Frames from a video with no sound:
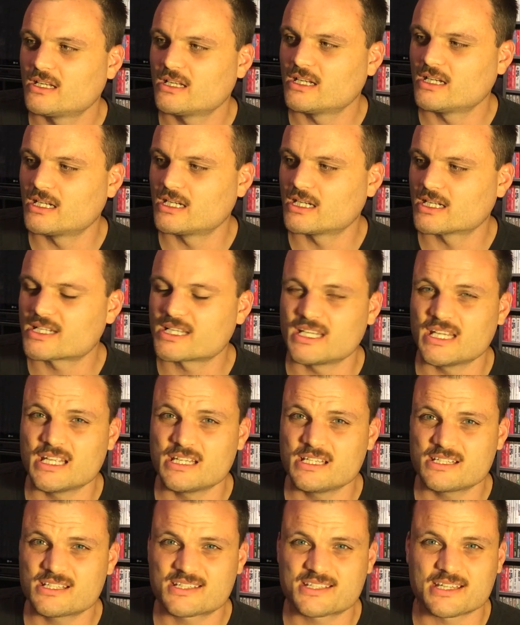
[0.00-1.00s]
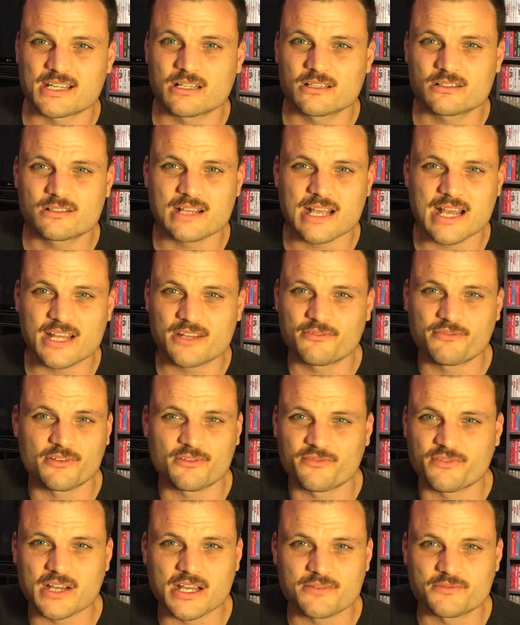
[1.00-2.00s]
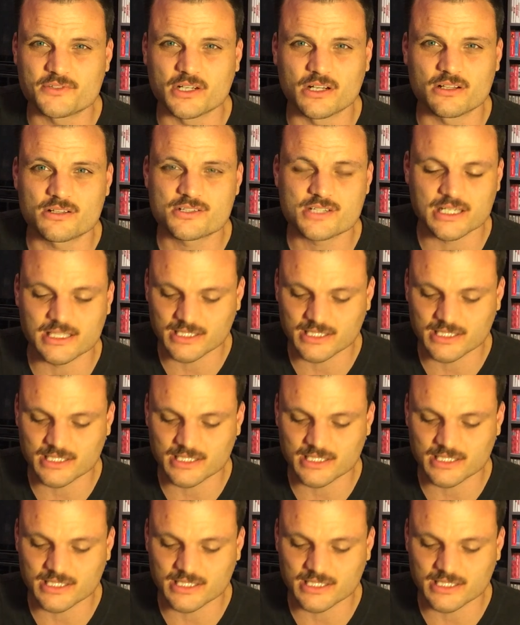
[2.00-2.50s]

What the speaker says: Canadian seller had it for $5.